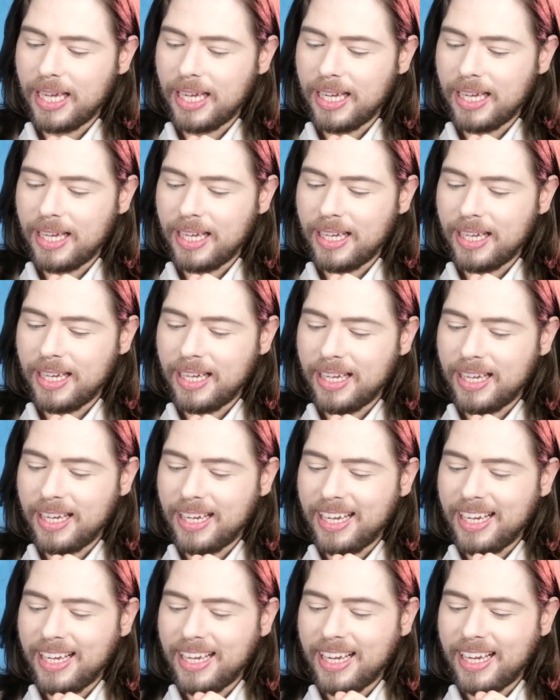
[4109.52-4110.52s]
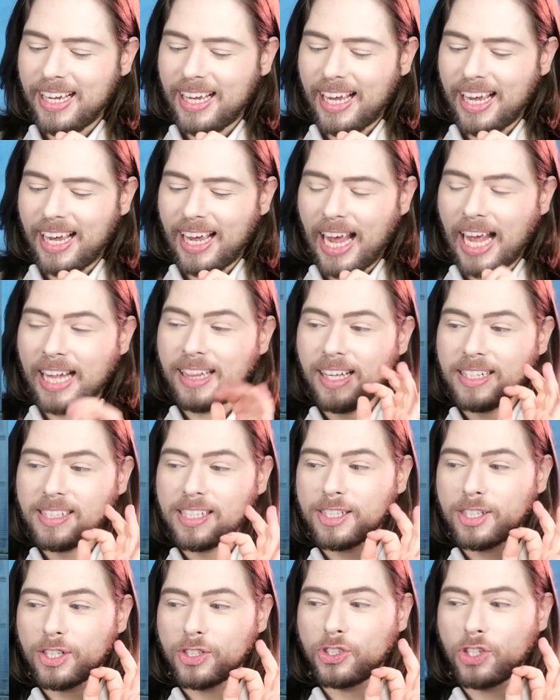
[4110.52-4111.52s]
Go on, then. And this
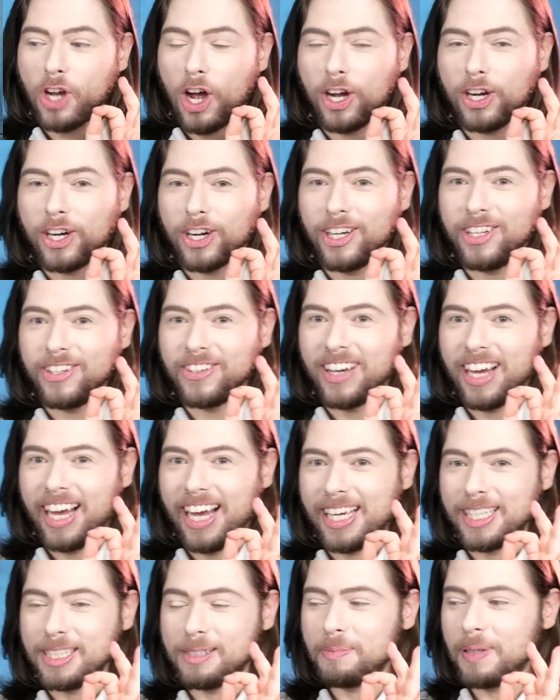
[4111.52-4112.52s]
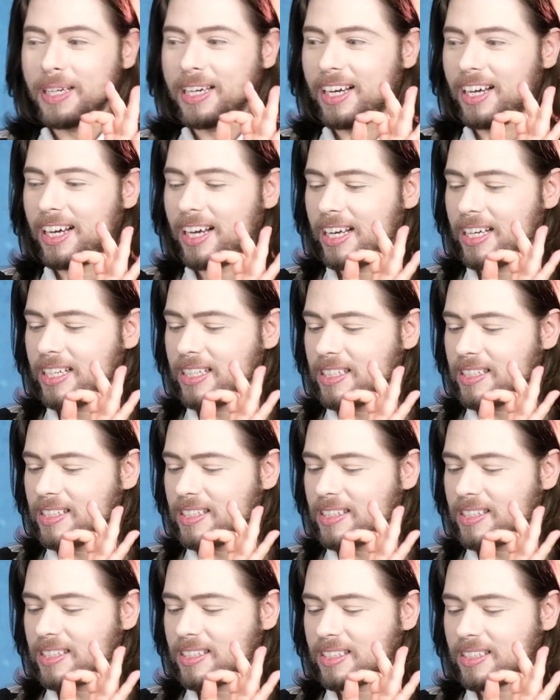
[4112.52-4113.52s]
is a shocker, you guys,
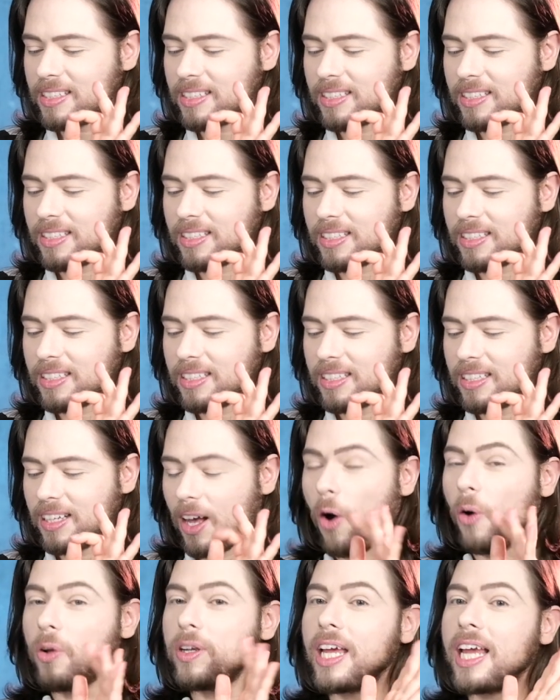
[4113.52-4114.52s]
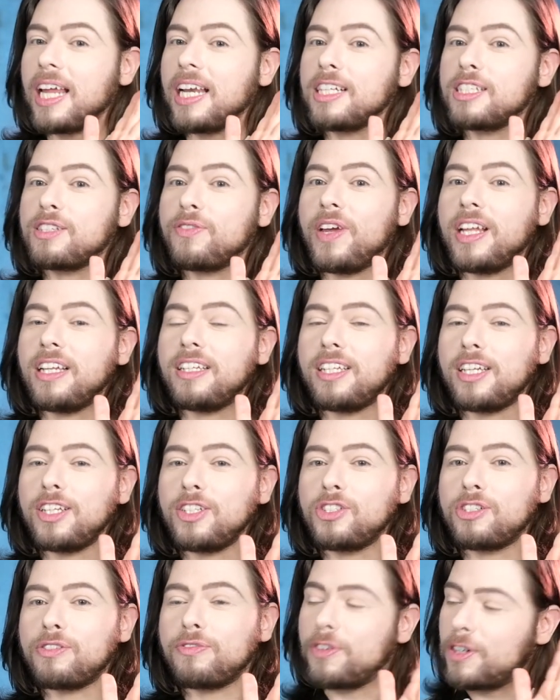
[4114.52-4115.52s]
because only in its
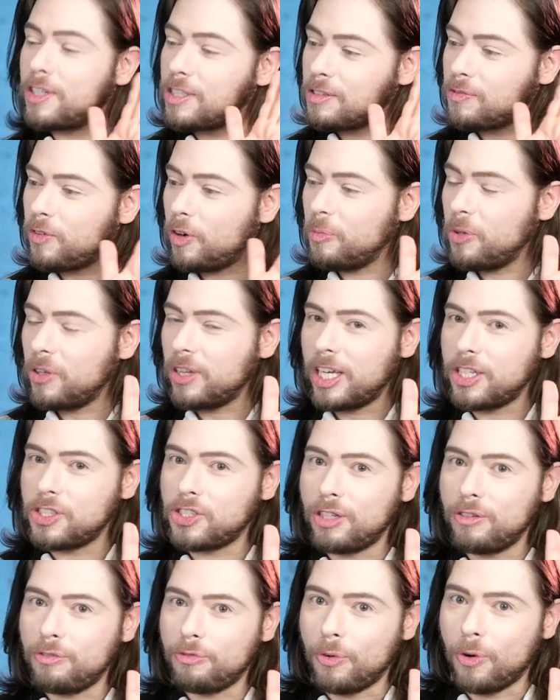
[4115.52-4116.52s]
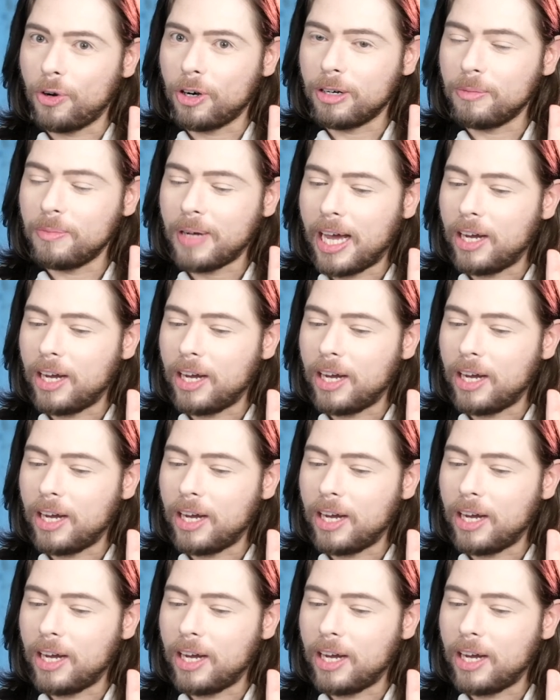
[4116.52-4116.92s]
vintage first formulation form.